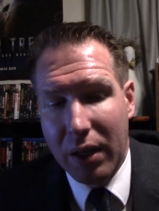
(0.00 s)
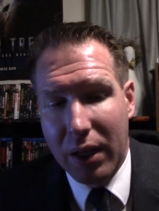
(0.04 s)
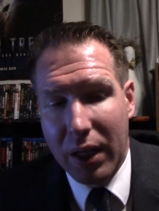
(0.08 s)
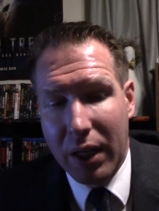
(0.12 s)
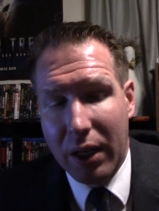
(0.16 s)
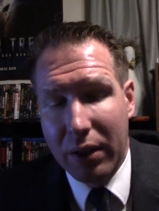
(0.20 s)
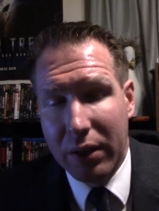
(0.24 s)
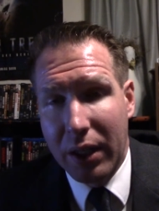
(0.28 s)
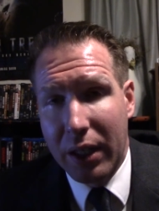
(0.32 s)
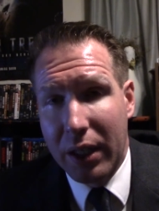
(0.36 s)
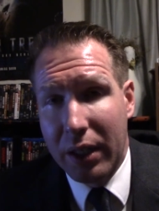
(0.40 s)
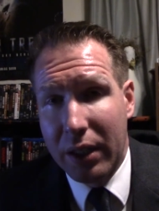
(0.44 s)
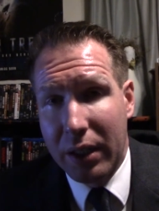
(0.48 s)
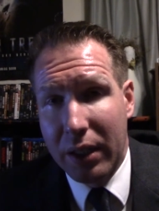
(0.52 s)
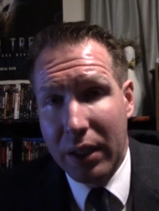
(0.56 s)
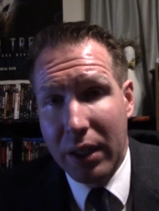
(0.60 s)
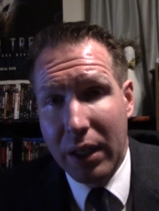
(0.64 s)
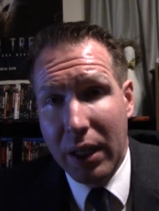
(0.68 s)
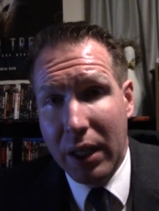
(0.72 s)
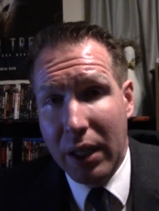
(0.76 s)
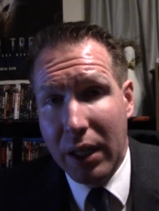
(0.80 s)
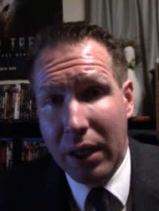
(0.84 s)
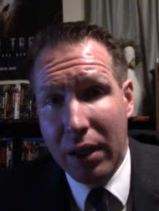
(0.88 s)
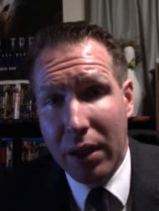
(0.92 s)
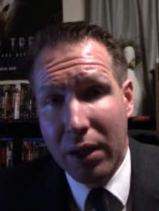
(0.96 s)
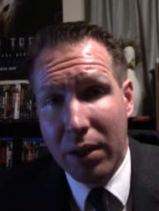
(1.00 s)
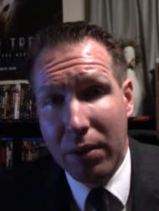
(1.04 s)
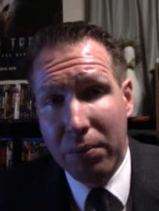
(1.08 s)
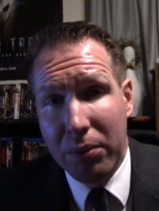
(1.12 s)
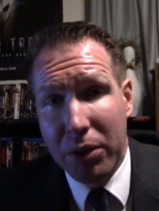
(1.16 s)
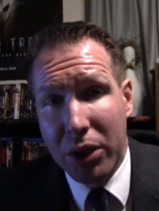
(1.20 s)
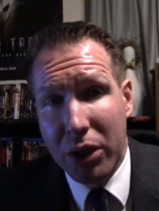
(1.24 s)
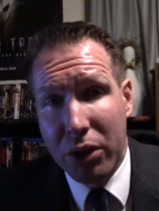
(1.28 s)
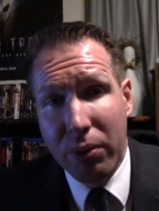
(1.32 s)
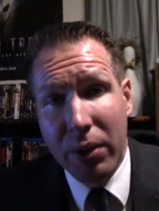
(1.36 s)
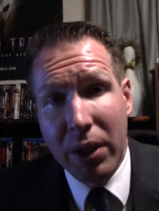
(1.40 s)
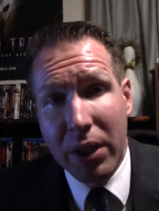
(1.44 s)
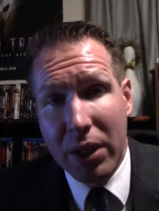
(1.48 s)
out on the um,
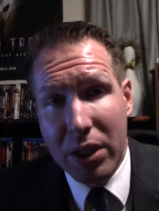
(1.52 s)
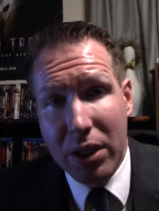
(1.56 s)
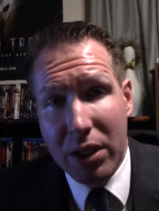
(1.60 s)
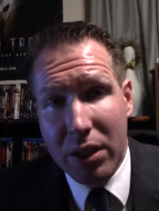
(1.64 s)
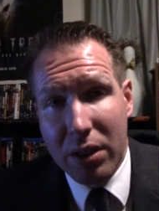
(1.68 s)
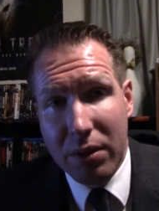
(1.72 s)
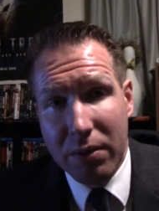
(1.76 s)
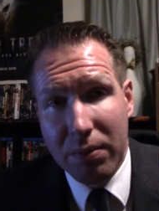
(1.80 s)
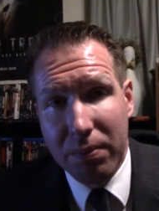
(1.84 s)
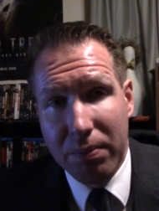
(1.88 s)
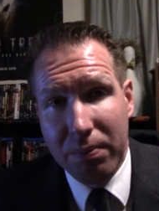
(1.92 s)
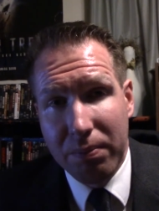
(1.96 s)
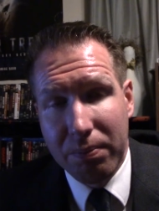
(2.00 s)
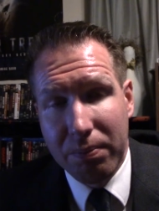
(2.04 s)
streets.